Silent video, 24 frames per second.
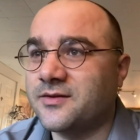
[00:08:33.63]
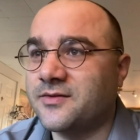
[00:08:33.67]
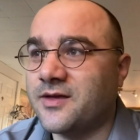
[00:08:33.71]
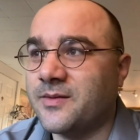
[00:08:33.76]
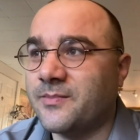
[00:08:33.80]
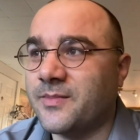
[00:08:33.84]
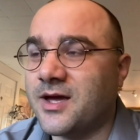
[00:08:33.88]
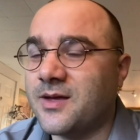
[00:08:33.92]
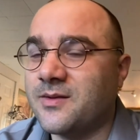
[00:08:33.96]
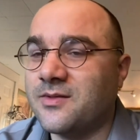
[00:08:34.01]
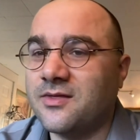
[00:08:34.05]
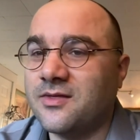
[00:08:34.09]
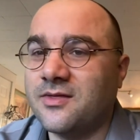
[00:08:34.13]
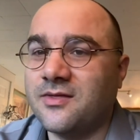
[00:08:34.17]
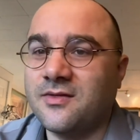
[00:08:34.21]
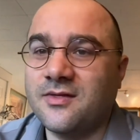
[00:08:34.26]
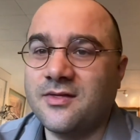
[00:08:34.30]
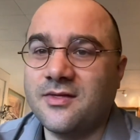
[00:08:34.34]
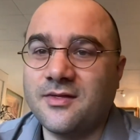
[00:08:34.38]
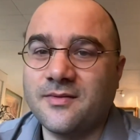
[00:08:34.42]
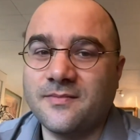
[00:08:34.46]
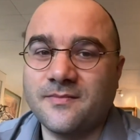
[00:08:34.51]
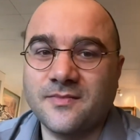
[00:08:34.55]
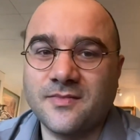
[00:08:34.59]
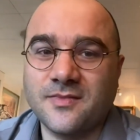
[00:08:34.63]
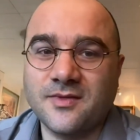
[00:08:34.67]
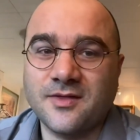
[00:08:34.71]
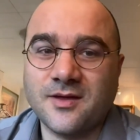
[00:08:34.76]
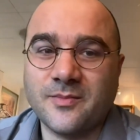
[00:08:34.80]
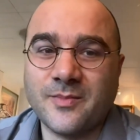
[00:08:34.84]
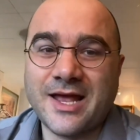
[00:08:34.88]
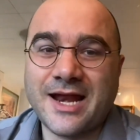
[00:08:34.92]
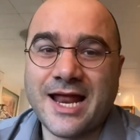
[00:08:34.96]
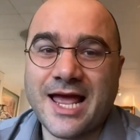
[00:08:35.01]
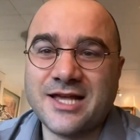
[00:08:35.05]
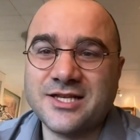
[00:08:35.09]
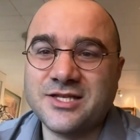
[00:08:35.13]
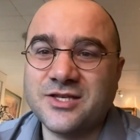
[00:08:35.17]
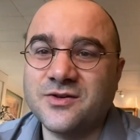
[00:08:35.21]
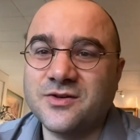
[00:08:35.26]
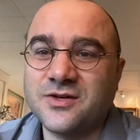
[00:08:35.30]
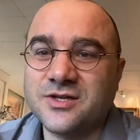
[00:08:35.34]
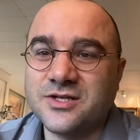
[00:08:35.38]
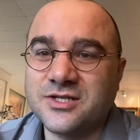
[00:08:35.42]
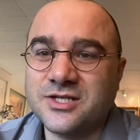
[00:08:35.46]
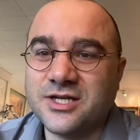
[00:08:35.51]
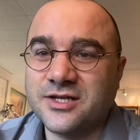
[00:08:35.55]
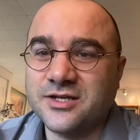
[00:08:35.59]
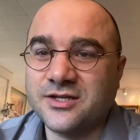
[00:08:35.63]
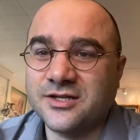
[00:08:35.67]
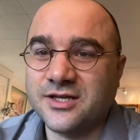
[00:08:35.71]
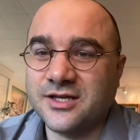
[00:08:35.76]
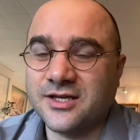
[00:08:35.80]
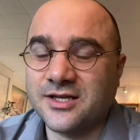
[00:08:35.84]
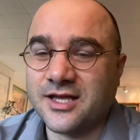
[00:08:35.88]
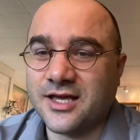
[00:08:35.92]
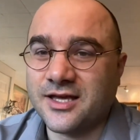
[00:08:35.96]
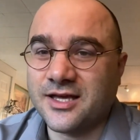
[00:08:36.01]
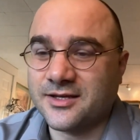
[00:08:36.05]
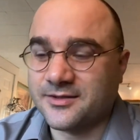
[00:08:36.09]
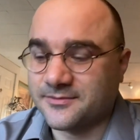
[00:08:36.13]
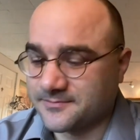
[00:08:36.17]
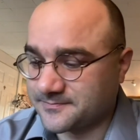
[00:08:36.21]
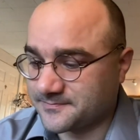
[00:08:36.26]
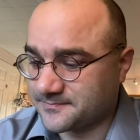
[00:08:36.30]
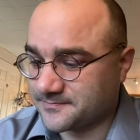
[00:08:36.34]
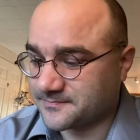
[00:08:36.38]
they might ask you continually, like,